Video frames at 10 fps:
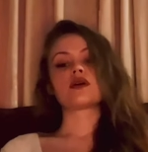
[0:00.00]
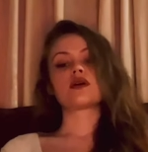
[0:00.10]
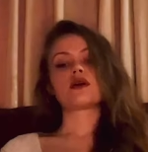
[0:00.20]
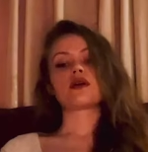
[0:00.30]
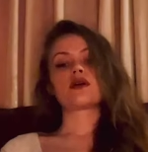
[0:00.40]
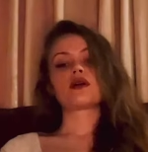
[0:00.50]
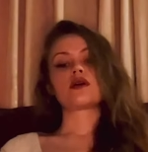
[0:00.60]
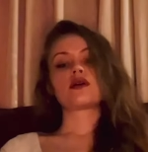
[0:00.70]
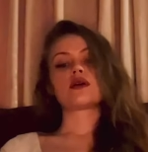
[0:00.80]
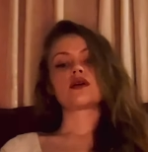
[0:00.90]

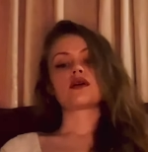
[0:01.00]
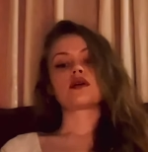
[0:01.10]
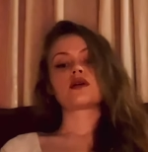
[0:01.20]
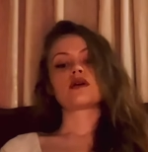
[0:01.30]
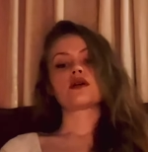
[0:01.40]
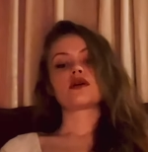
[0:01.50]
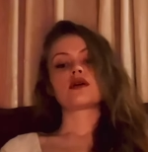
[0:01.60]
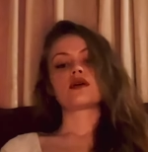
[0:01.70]
(no one is talking)